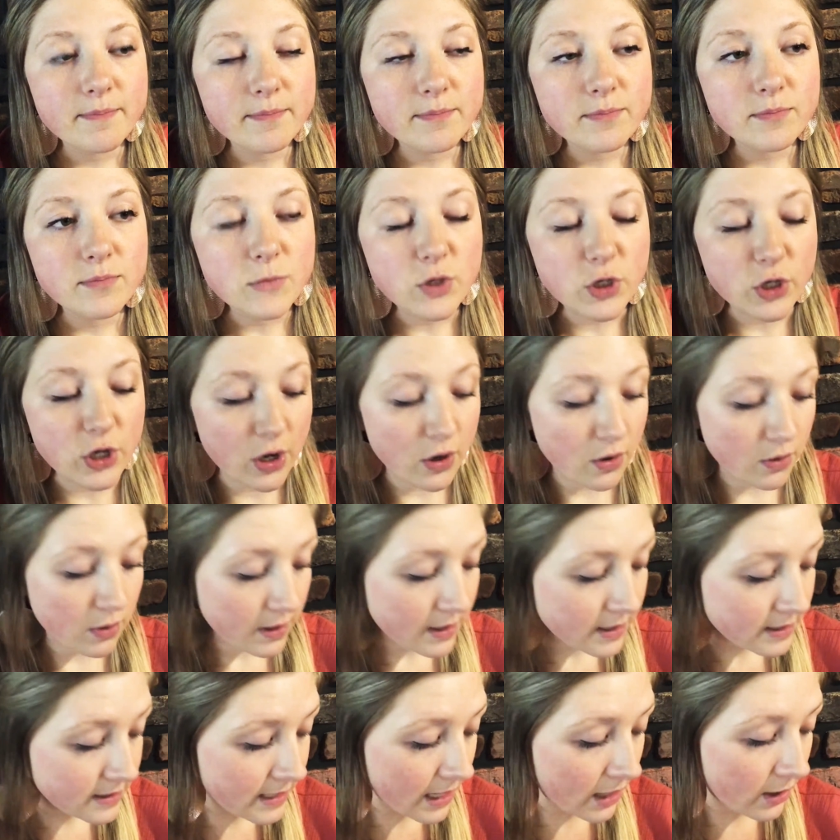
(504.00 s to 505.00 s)
you know,
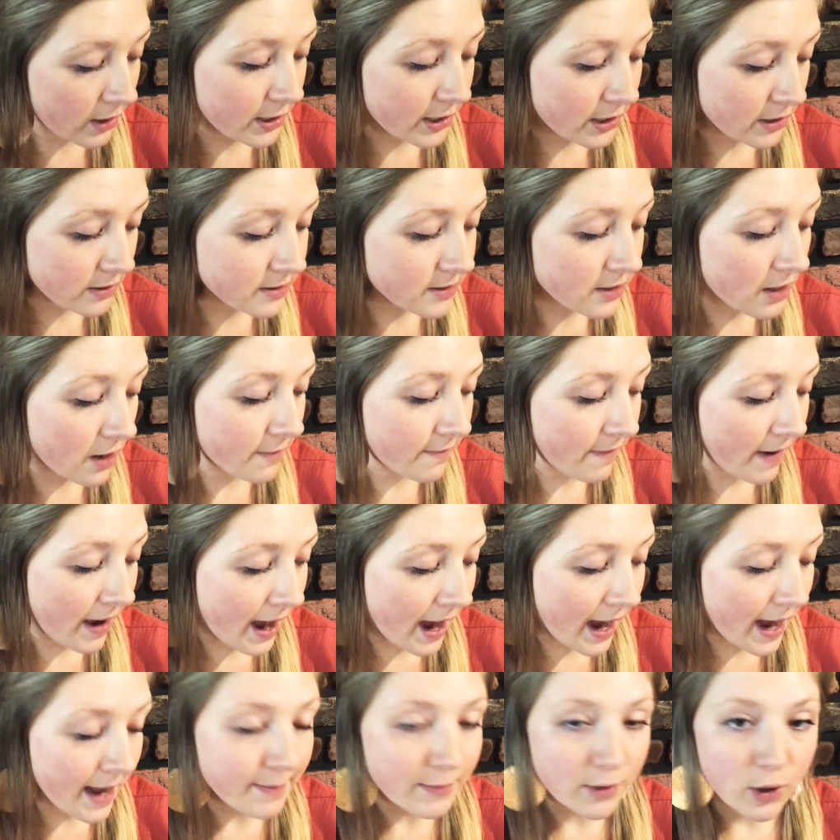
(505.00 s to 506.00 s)
telling yourself,
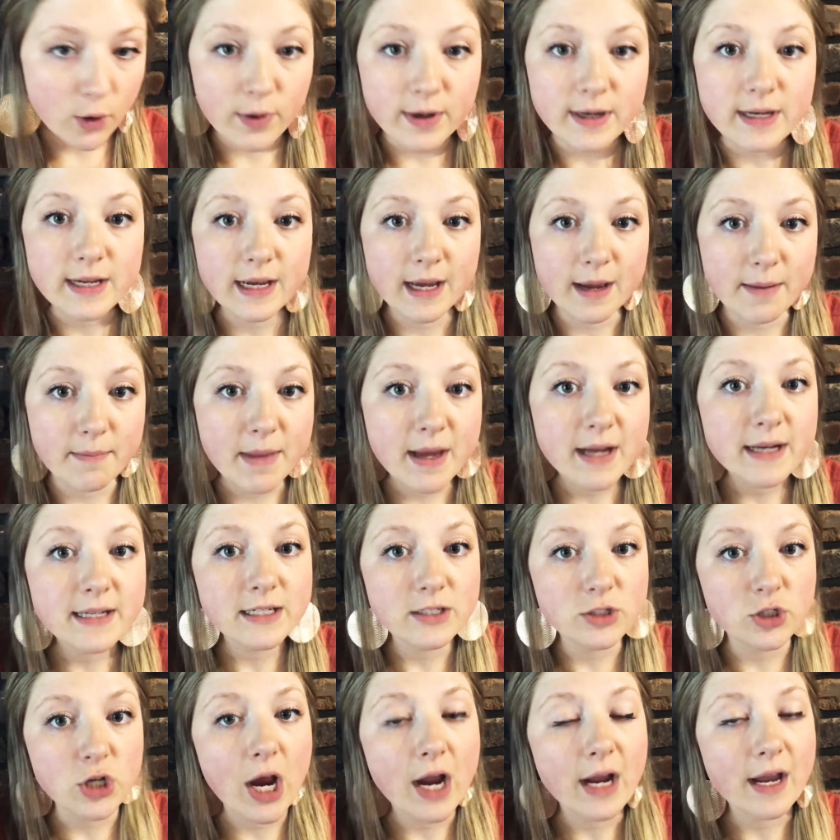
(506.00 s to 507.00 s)
I'm going to commit to
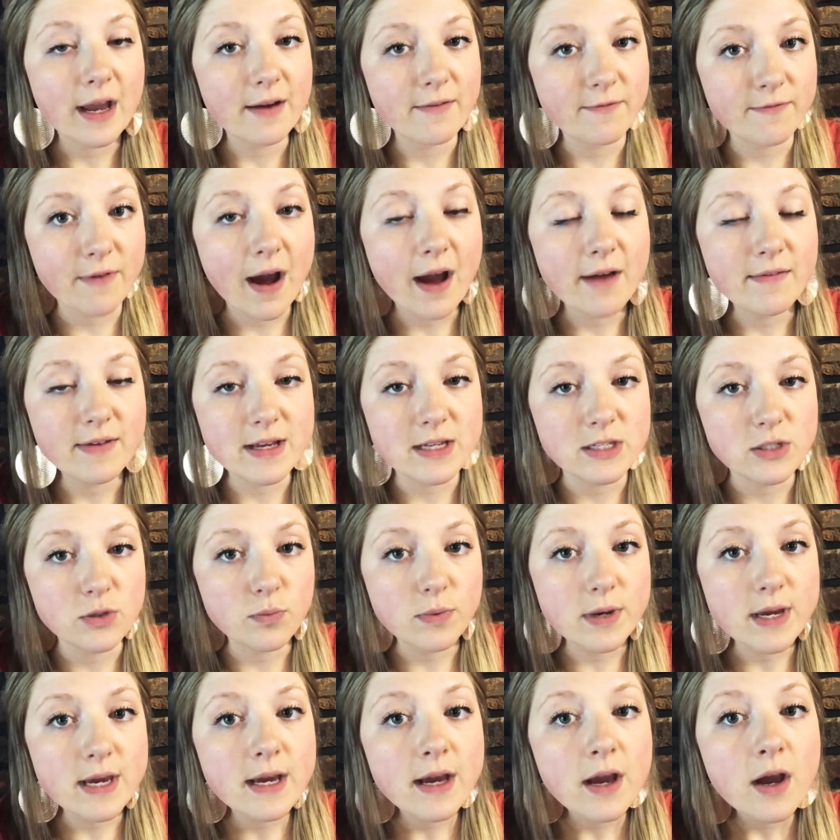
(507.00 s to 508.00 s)
tracking 5 days a
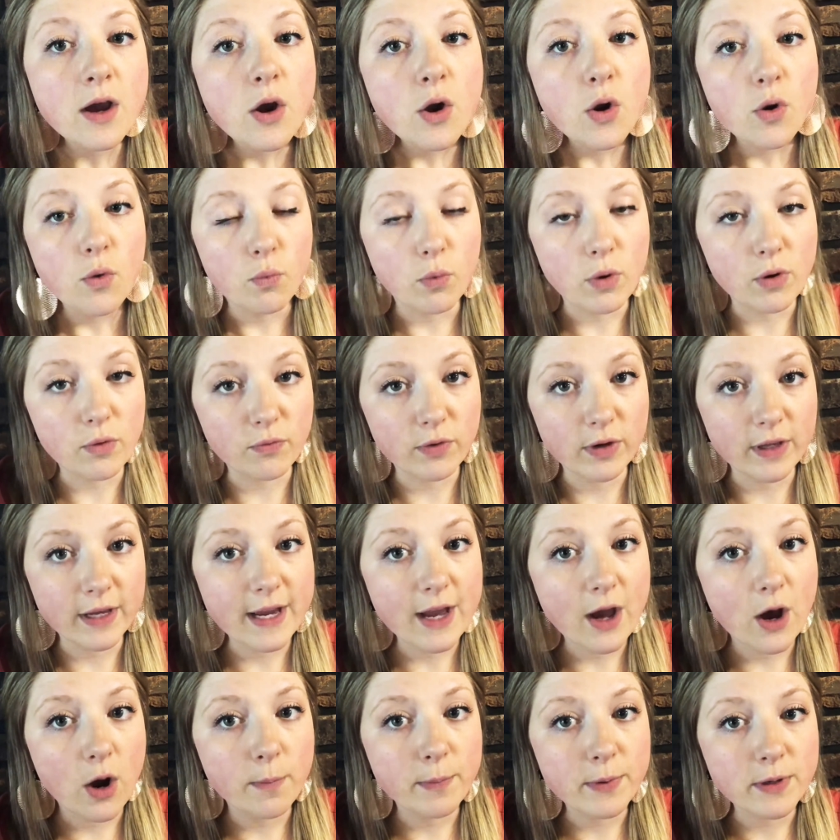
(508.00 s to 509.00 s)
week would really
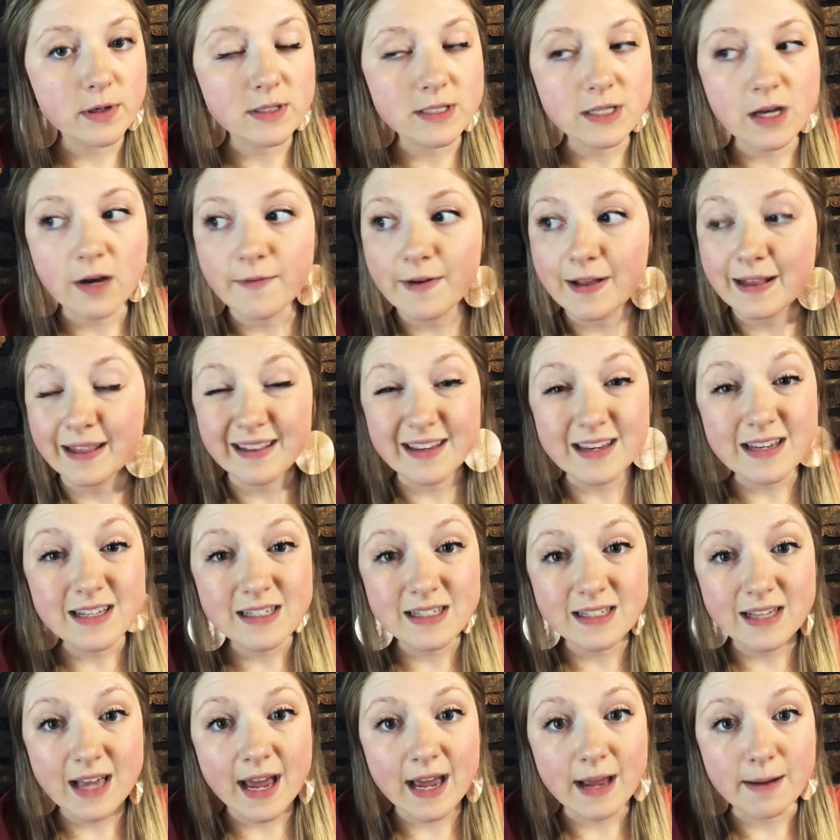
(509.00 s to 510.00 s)
help yourself at least
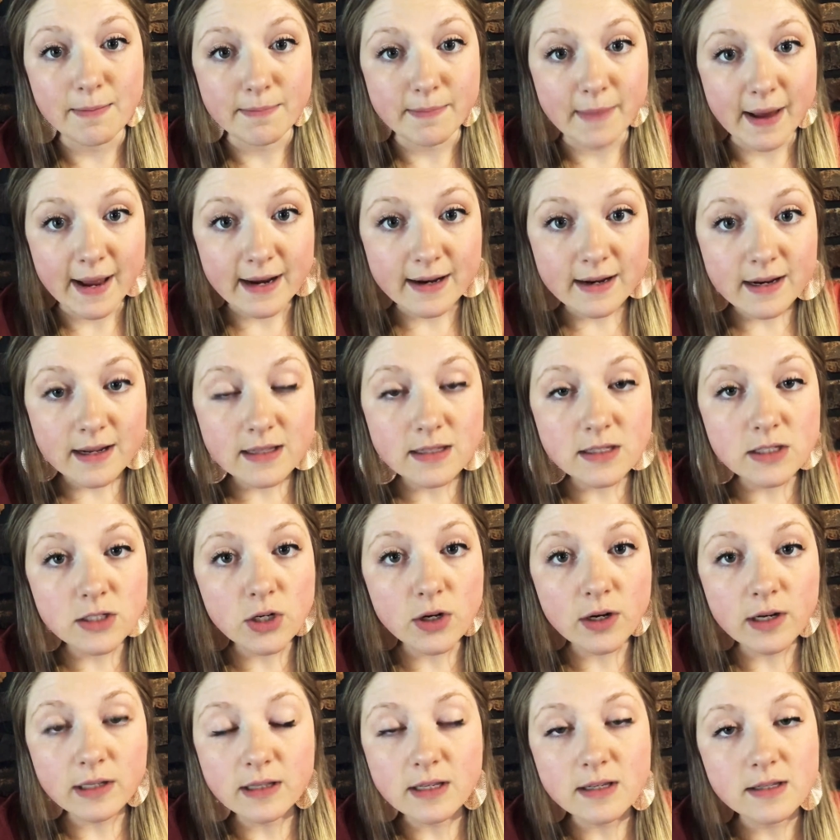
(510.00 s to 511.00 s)
stay in maintenance
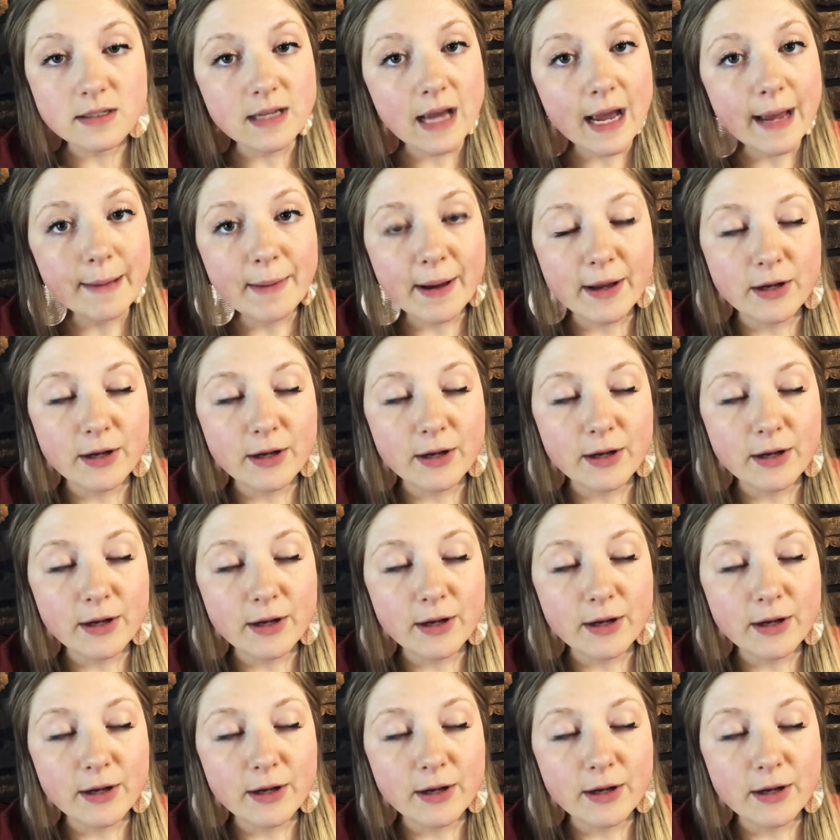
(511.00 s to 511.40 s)
during this time.